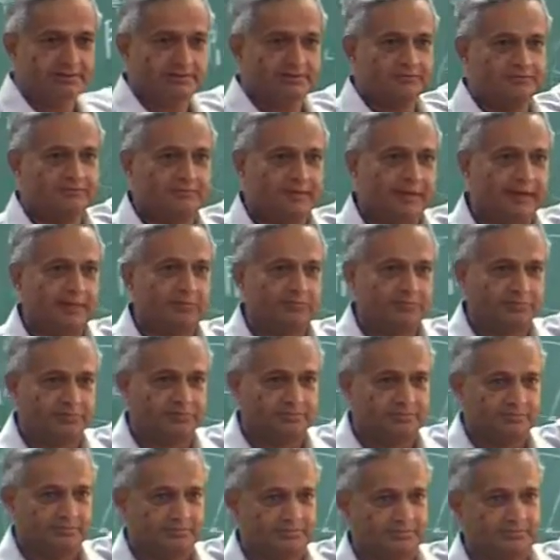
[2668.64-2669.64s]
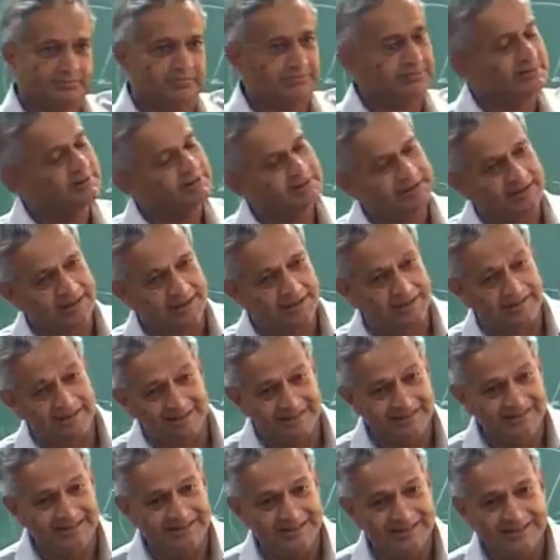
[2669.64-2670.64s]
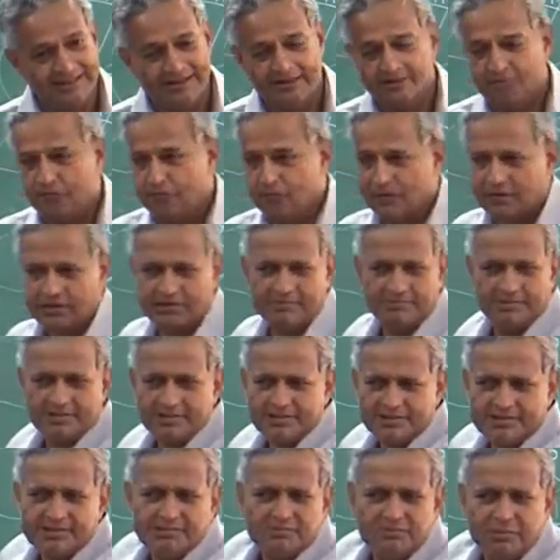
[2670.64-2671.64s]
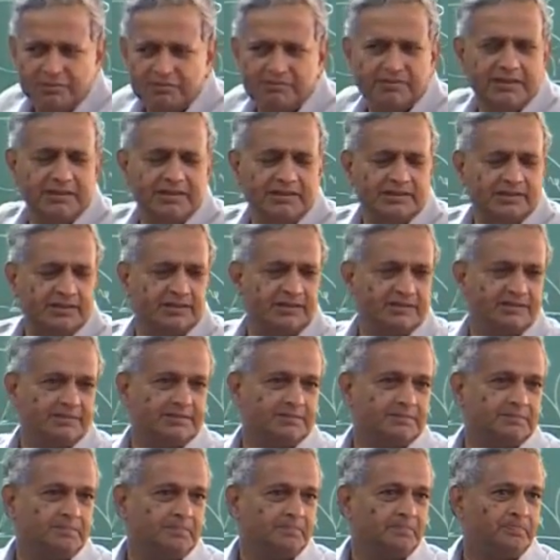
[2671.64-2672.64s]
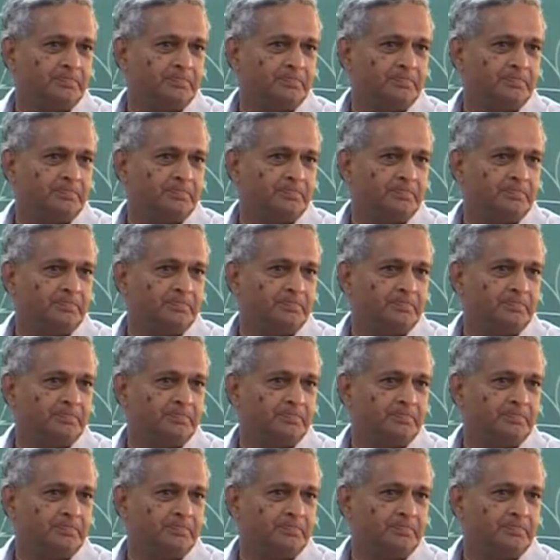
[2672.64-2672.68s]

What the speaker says: to flap is clear for a very simplified case.